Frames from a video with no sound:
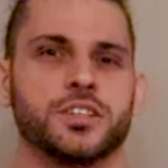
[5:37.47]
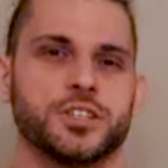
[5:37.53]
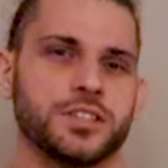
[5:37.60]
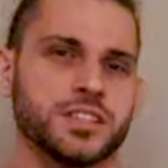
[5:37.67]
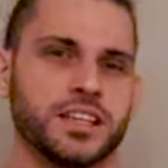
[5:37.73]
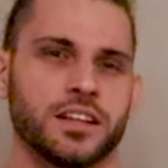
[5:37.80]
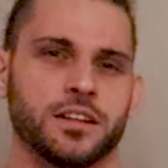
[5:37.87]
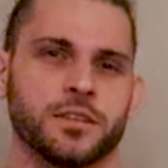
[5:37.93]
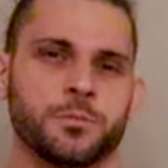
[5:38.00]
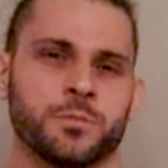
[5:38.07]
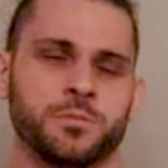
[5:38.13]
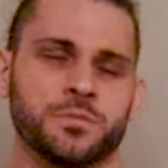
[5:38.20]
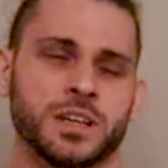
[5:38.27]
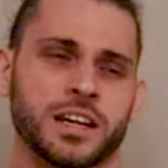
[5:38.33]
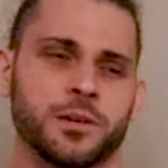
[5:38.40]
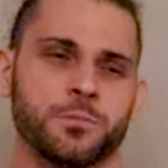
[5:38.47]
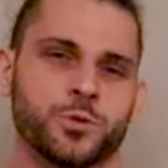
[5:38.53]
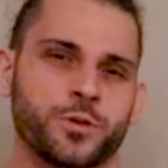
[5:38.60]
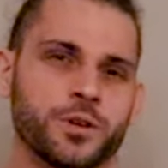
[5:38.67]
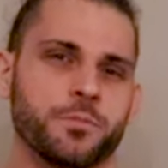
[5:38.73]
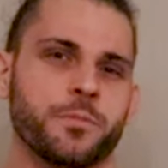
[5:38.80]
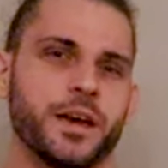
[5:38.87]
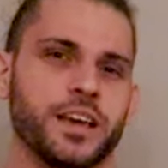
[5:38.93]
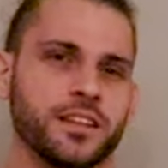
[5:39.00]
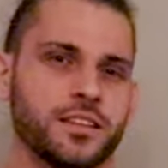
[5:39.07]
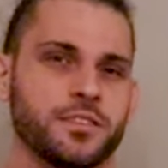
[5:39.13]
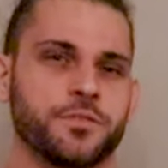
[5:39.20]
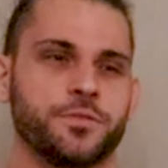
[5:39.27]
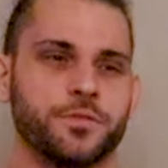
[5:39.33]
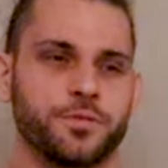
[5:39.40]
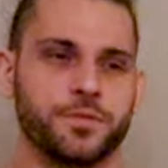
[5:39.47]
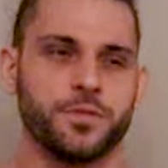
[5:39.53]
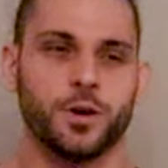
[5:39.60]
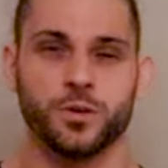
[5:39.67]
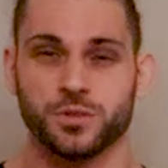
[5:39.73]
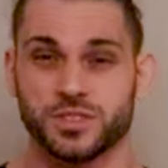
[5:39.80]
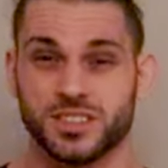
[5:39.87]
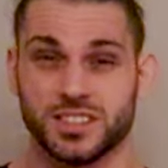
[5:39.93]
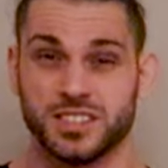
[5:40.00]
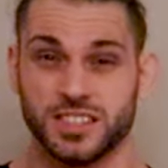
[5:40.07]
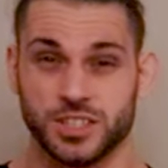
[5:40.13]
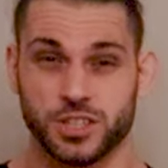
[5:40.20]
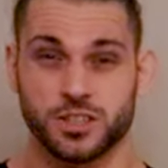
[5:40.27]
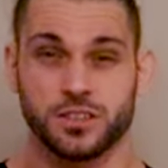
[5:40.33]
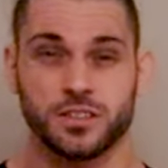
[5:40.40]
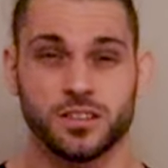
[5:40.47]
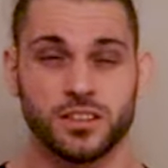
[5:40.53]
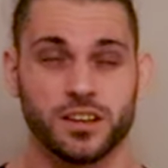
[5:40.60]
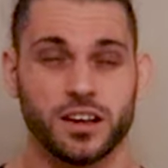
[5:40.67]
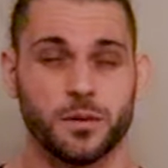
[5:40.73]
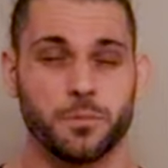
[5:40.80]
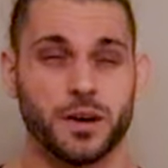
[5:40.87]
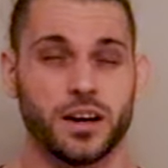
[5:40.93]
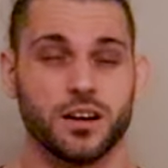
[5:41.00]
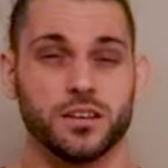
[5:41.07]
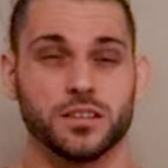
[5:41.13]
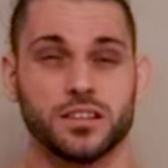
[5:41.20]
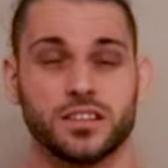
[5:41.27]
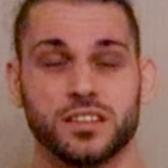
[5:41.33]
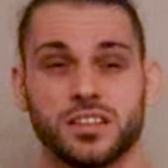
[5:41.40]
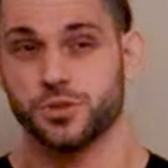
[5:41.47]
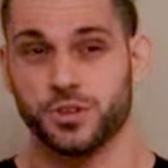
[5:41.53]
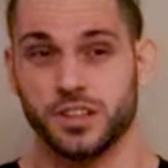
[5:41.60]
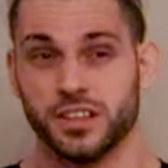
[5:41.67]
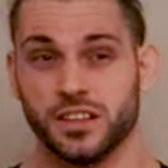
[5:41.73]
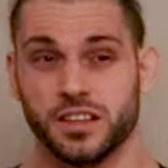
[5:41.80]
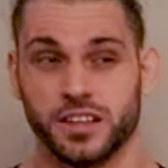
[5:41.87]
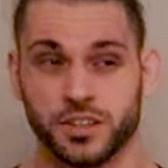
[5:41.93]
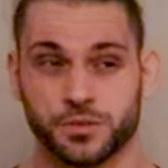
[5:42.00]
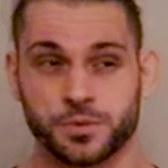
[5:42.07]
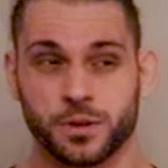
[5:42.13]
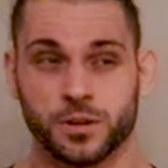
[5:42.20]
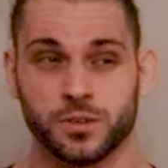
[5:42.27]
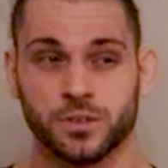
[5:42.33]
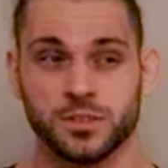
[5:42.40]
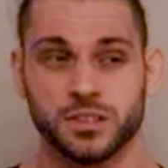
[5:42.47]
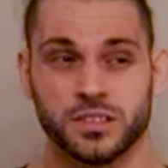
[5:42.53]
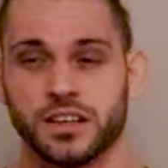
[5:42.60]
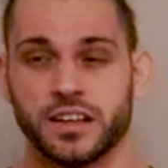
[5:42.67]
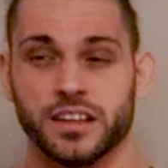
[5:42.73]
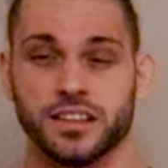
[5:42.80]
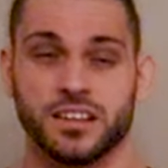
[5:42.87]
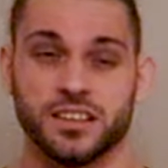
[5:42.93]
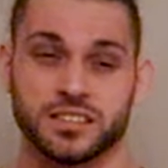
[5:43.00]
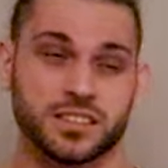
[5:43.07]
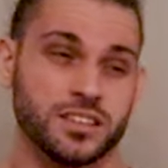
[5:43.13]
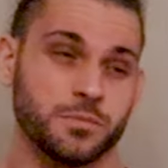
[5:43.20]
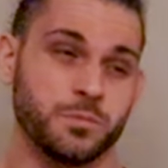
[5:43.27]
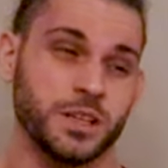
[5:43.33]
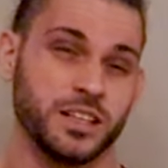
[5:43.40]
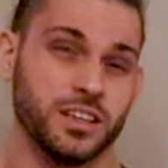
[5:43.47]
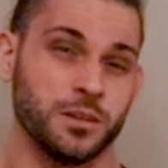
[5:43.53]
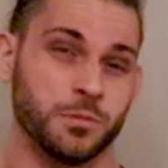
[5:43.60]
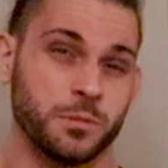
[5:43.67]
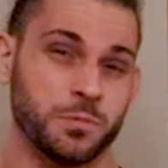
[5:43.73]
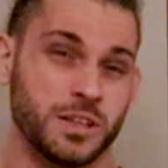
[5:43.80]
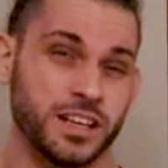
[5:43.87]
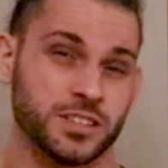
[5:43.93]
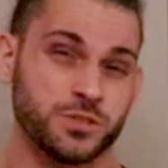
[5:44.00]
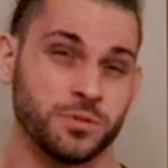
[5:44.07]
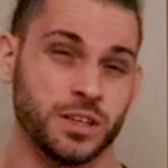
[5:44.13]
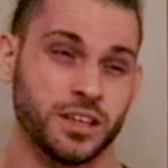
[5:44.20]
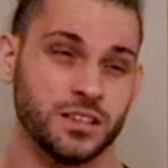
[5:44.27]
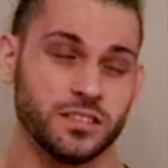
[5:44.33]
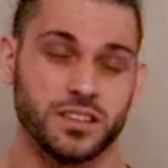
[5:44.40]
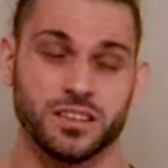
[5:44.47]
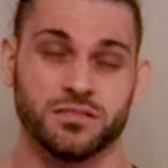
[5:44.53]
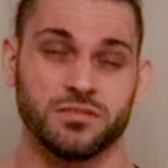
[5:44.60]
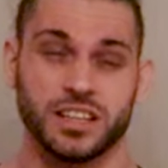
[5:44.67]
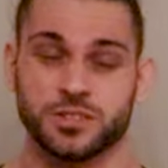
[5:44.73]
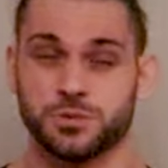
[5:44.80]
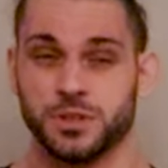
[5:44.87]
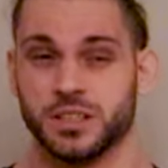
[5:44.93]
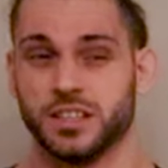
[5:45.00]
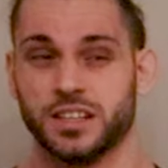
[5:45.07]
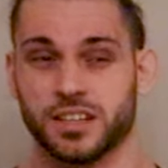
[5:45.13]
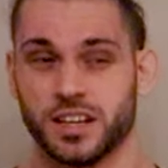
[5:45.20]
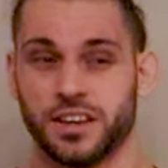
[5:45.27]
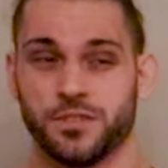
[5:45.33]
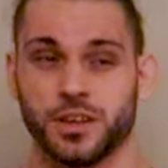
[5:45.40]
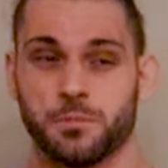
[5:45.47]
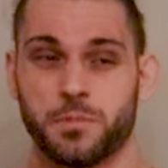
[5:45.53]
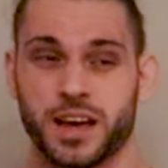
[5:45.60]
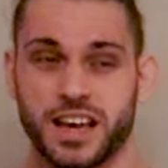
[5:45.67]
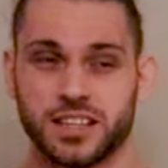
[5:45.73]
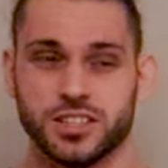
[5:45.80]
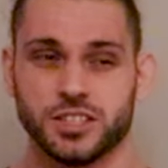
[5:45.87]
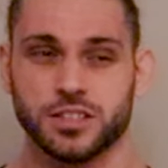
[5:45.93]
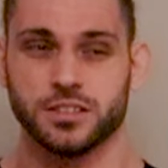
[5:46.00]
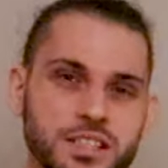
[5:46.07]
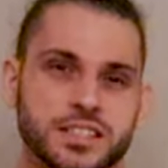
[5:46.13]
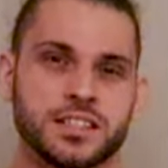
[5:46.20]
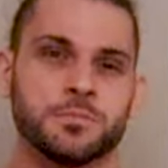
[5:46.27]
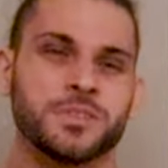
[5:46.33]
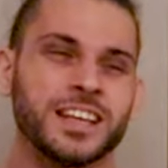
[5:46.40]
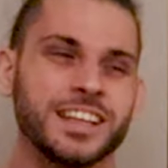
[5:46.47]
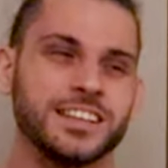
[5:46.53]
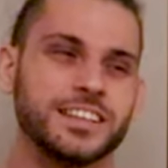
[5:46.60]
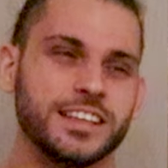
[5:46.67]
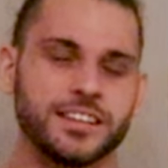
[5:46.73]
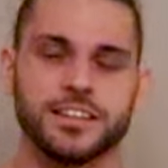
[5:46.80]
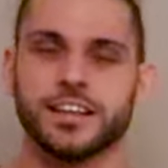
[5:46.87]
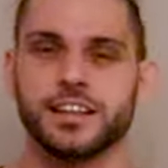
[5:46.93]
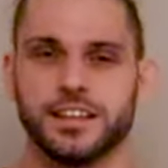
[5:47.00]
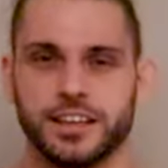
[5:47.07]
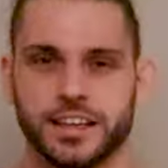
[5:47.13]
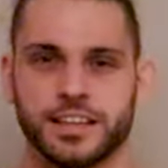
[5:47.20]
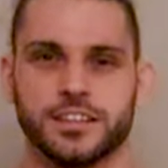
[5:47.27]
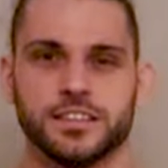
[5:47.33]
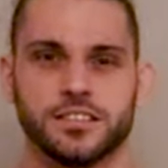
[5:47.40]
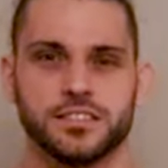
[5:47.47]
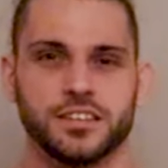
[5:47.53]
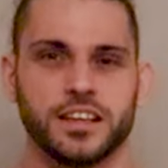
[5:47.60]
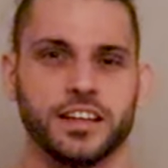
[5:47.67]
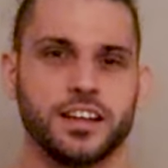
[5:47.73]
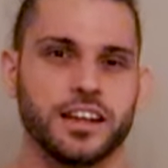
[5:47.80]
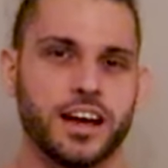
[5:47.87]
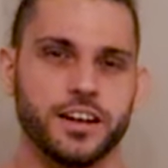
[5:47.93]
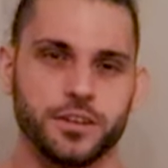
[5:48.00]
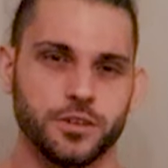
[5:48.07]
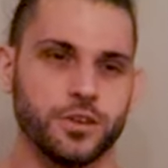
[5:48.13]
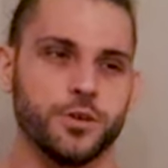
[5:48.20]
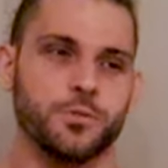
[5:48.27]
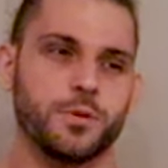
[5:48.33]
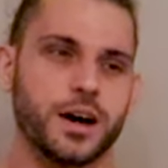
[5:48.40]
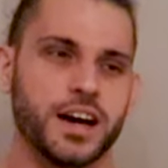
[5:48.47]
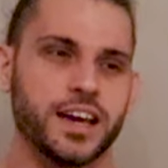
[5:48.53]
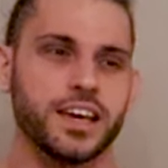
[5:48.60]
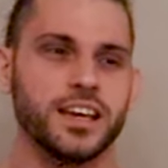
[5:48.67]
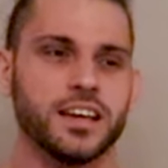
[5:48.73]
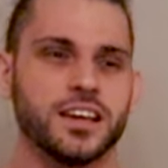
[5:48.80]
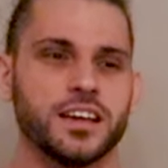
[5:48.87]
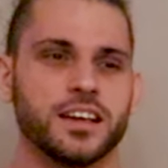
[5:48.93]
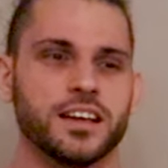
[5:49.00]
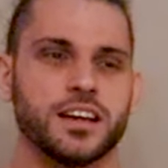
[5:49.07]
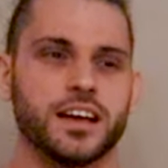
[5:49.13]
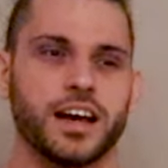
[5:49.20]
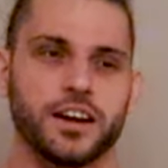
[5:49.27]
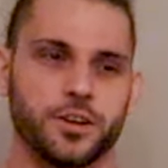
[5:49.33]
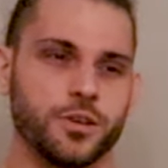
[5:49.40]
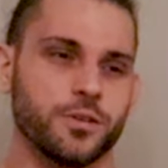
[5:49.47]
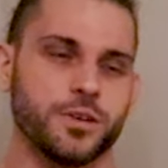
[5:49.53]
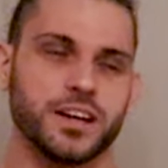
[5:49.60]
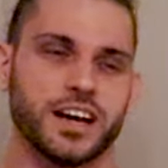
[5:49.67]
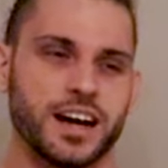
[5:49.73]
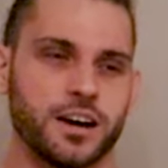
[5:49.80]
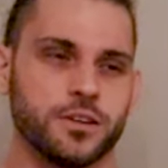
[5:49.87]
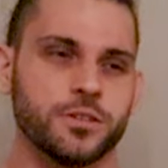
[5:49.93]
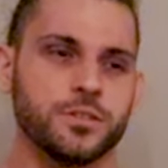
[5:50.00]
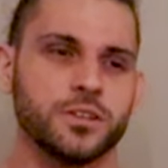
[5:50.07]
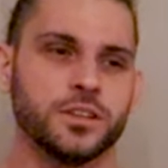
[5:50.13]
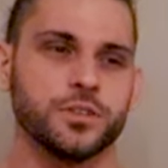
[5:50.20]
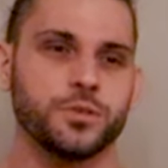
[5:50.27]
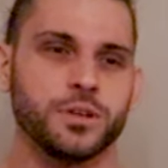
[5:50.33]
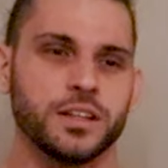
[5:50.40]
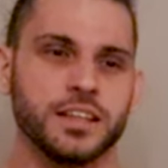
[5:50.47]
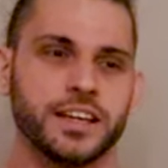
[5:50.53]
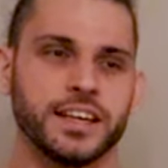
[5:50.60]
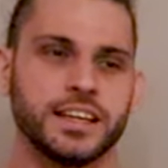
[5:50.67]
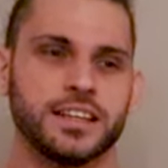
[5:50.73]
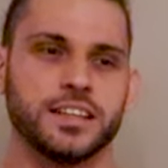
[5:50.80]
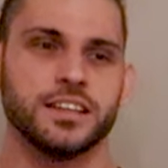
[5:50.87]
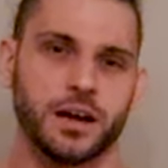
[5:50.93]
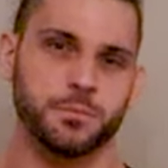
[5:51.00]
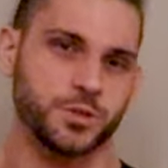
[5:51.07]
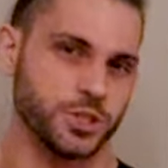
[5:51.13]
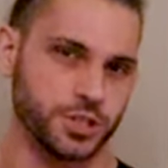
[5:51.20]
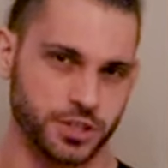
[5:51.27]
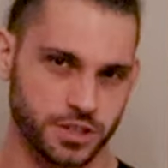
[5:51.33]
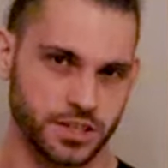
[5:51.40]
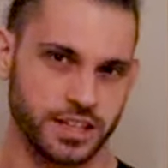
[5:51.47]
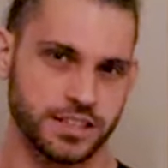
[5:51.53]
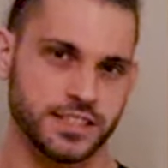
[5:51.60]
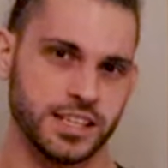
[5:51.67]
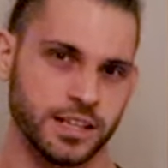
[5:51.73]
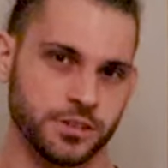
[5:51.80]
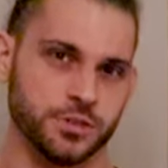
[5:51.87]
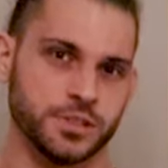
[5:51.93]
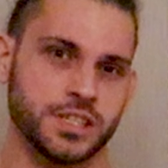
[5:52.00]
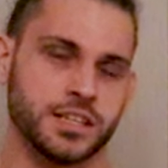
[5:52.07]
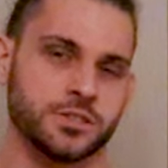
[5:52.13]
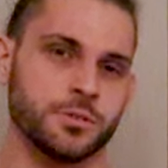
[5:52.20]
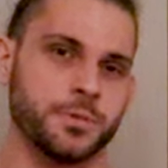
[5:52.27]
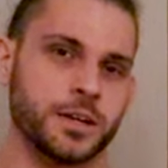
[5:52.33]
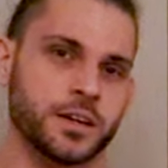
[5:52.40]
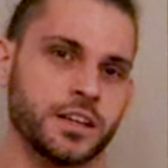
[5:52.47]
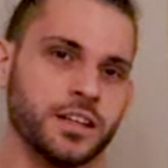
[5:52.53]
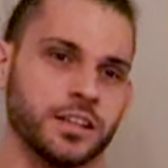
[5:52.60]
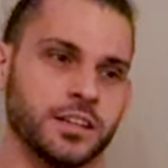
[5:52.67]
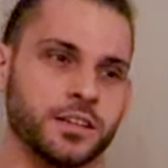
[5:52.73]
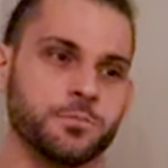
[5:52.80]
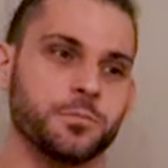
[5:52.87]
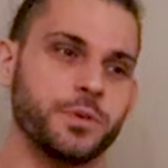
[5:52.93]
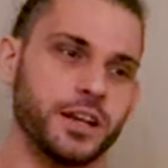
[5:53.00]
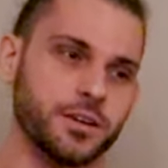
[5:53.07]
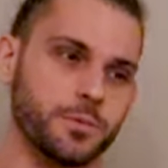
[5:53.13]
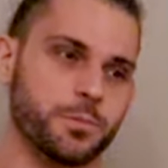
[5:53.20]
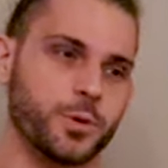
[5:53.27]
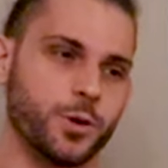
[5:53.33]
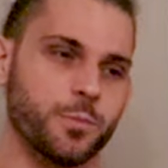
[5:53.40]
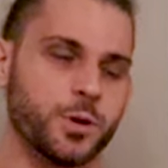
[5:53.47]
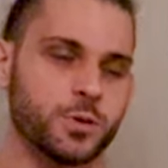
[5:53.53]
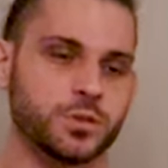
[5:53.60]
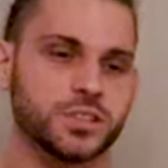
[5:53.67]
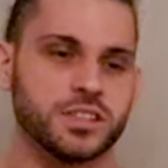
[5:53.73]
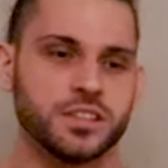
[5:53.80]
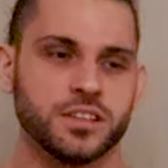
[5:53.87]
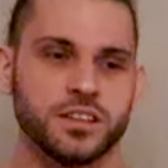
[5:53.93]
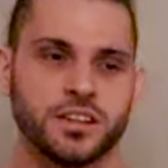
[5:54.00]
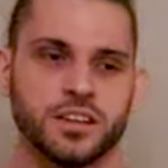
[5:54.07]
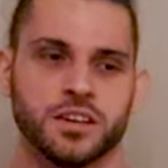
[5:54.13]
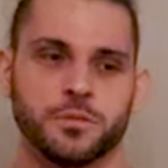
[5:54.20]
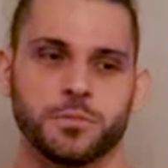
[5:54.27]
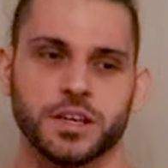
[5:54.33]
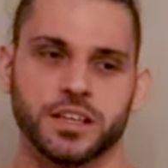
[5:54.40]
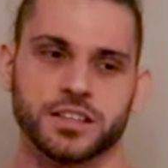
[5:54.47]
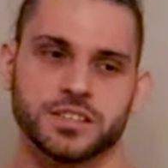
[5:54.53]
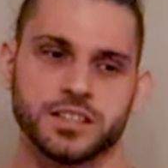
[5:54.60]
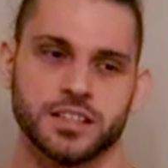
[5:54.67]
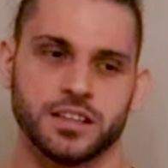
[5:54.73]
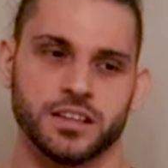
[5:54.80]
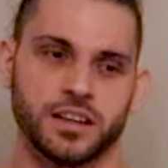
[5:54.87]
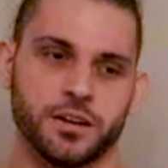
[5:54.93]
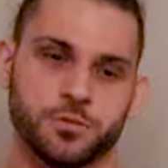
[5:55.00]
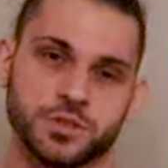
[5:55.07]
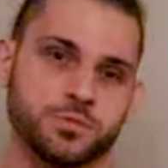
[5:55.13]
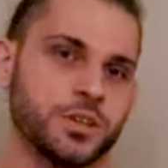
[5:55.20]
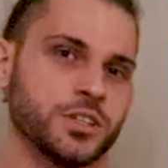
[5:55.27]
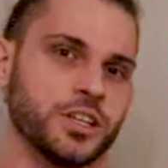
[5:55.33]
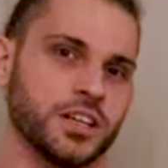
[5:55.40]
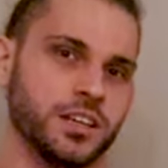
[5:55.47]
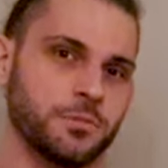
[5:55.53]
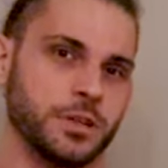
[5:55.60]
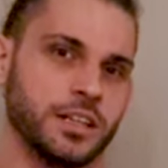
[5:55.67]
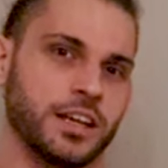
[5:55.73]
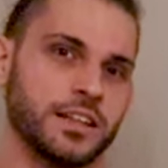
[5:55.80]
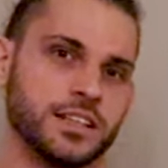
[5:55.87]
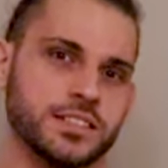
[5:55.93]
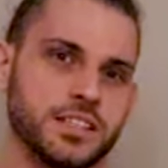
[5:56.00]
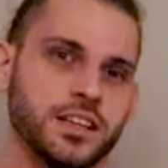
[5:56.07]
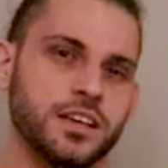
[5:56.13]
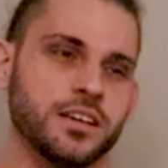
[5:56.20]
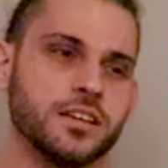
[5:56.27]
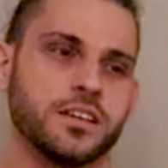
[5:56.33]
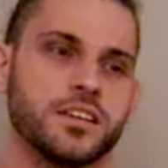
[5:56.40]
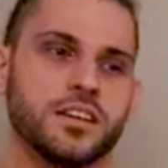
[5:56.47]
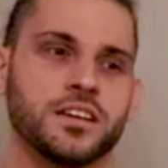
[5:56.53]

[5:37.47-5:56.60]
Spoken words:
Shinsuke Nakamura made the false decision about joining Hit Row and he's gonna beat him up next week. Next week they're having a match. Something didn't click. And I don't know why. I don't know how to click. I'm sure that Santos Escobar can cut better promos because I was watching him in NXT.